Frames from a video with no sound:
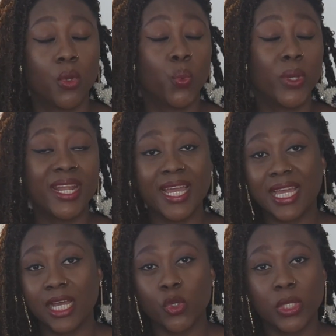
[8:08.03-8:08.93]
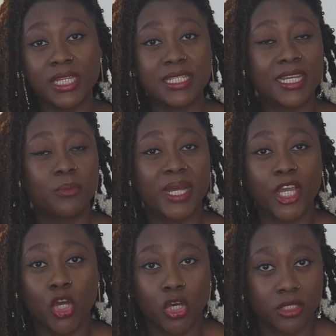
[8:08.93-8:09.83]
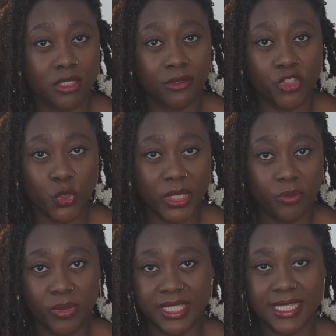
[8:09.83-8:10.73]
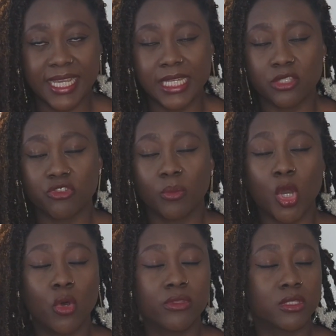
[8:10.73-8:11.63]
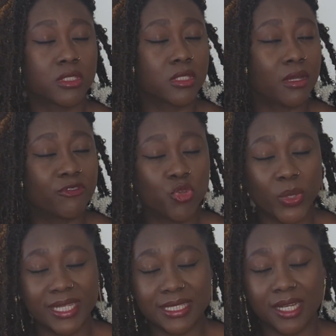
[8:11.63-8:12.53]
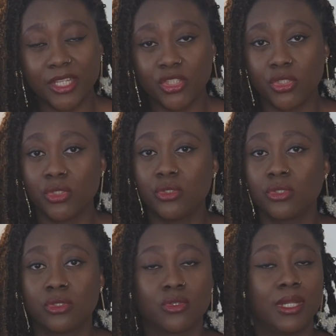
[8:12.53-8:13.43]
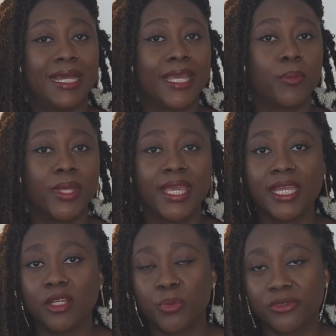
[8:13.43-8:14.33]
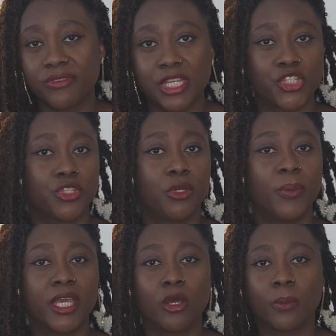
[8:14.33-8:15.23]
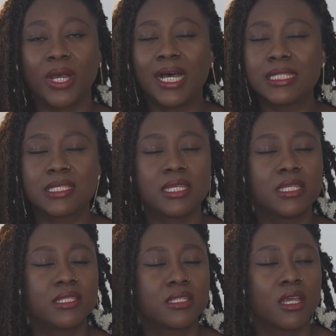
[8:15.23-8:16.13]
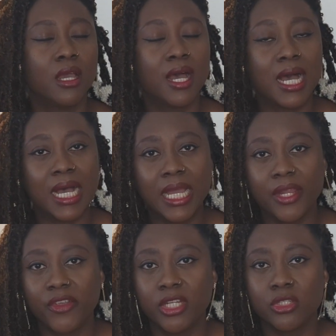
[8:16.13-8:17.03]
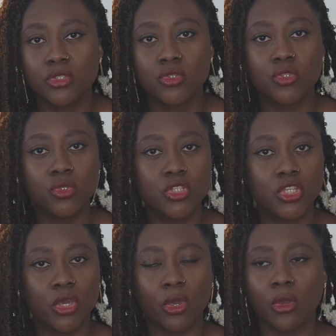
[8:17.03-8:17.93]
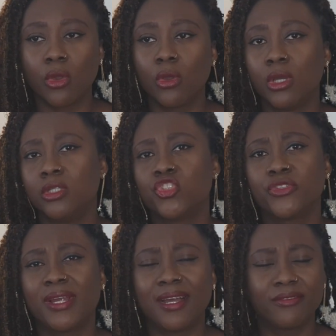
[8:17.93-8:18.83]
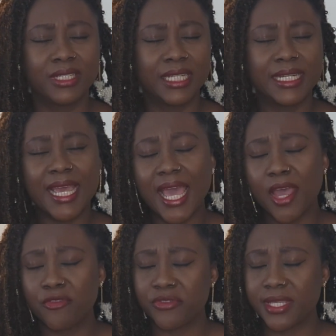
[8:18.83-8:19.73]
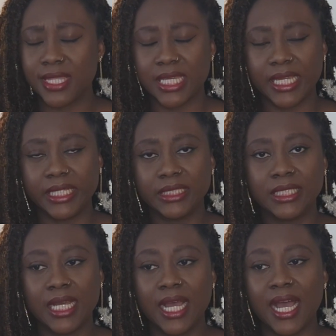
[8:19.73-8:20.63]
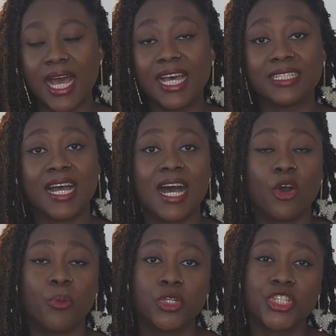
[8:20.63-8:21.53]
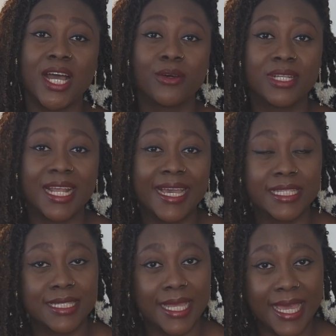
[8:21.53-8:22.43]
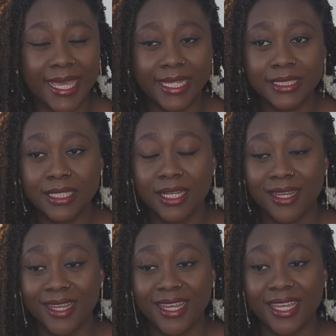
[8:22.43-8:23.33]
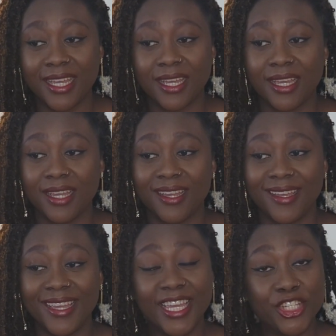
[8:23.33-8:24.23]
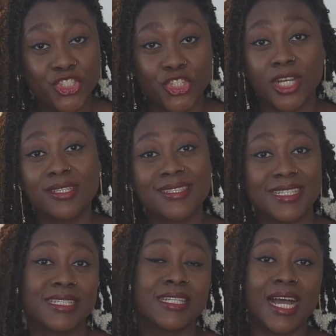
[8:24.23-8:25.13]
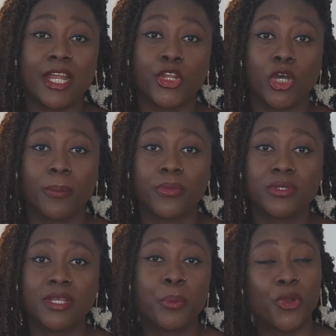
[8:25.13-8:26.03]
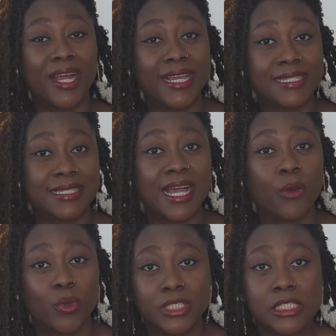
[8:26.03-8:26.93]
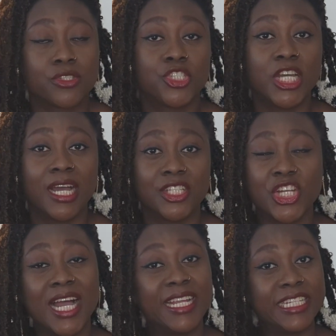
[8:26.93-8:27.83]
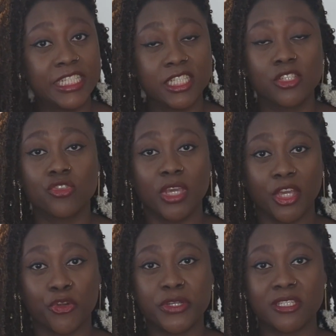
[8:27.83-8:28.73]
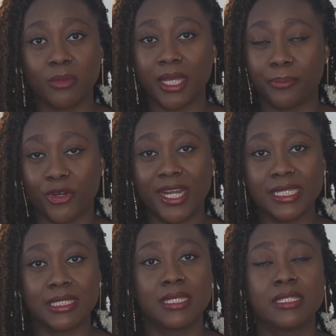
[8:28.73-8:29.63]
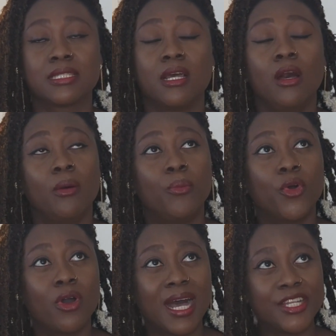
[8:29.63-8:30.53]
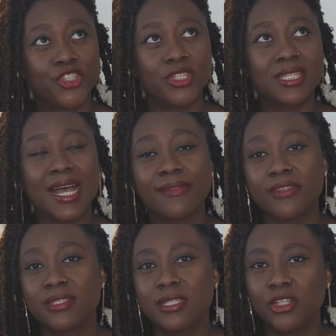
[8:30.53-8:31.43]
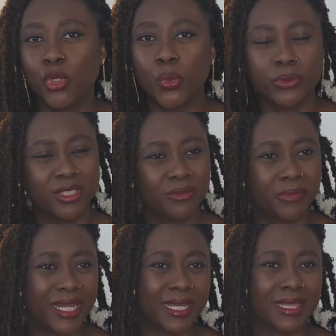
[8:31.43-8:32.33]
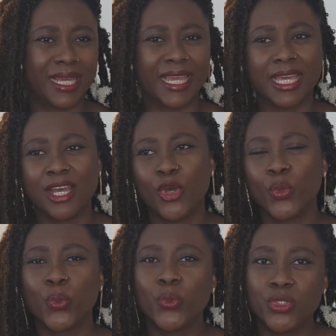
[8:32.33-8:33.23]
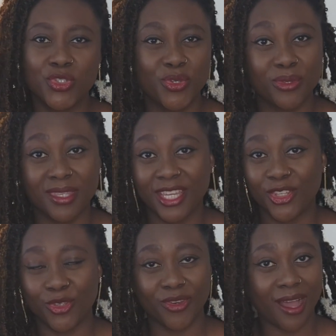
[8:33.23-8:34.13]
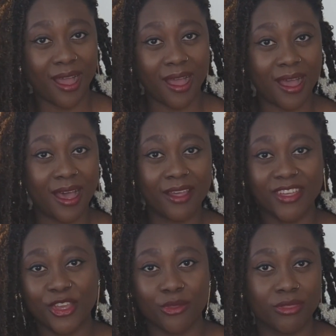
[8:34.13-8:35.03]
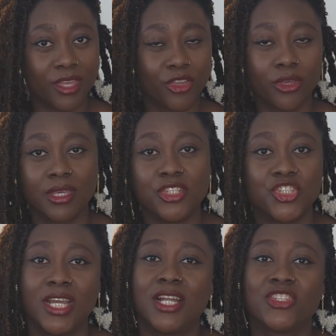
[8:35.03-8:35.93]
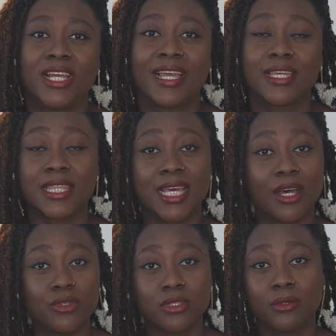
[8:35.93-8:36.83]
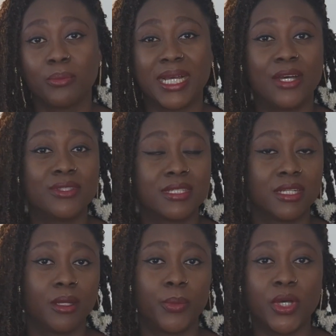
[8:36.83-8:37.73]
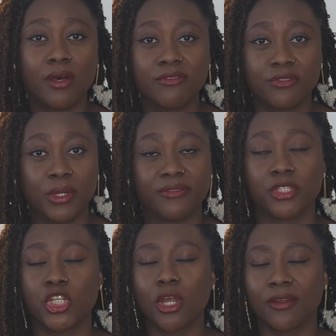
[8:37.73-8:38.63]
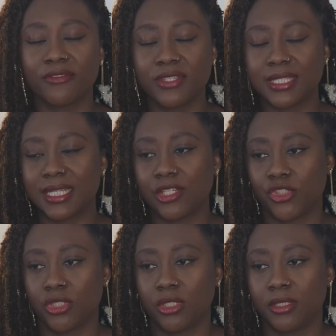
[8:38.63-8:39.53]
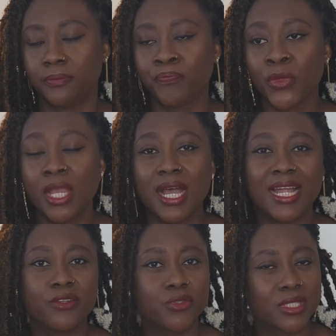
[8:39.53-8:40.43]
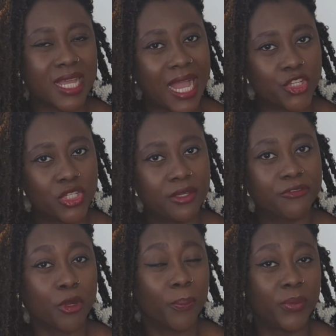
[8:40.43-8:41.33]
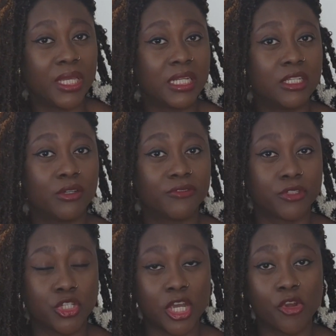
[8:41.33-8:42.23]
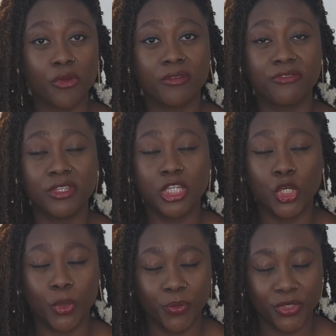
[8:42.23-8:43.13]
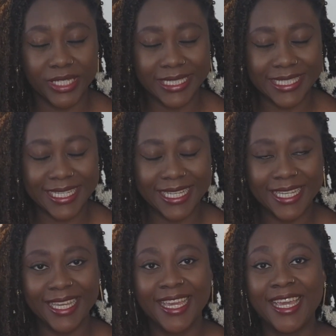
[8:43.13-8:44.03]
When I calculated my cost of doing business from all the softwares I use to like paying a professional makeup artist, hiring a studio, traveling, everything, and how much I would like to earn, it just didn't add up the price I wanted to charge. I needed to increase my prices, but I just had this thing holding back like, who do you think you are that you think you can charge like £1,000 and above for a photography session? And it was actually from being in a photography community.